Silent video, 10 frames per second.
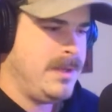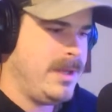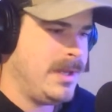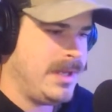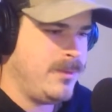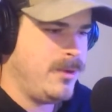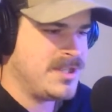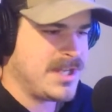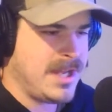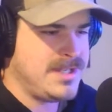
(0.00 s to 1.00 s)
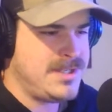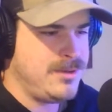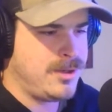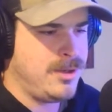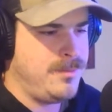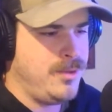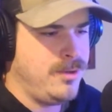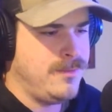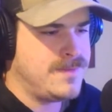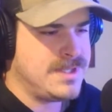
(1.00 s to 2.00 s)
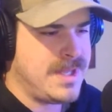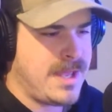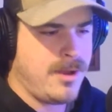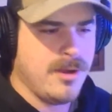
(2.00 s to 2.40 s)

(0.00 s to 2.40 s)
in which case you could move to that